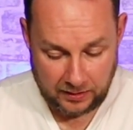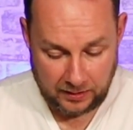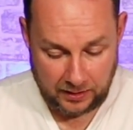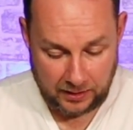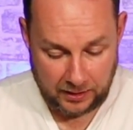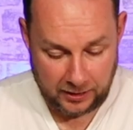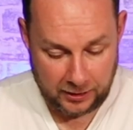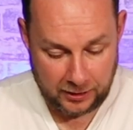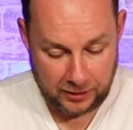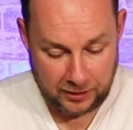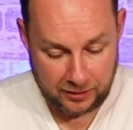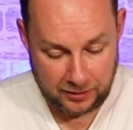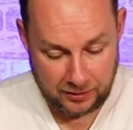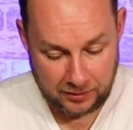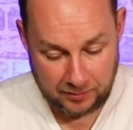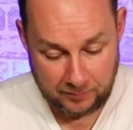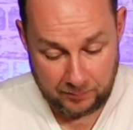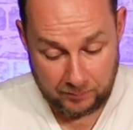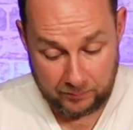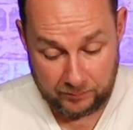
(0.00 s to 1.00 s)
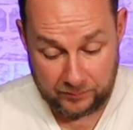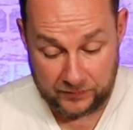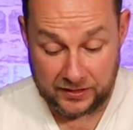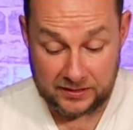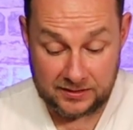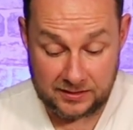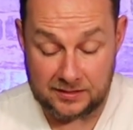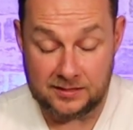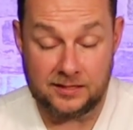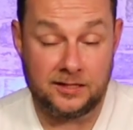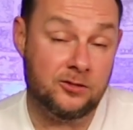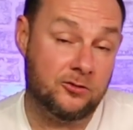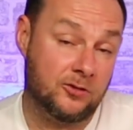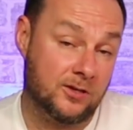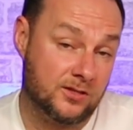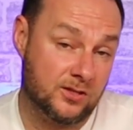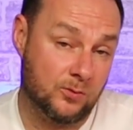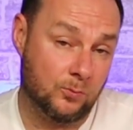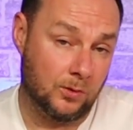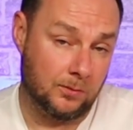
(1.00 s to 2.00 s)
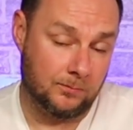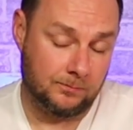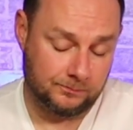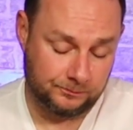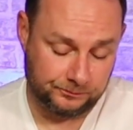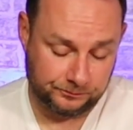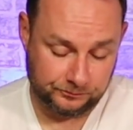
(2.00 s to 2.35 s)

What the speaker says: This is an interesting one.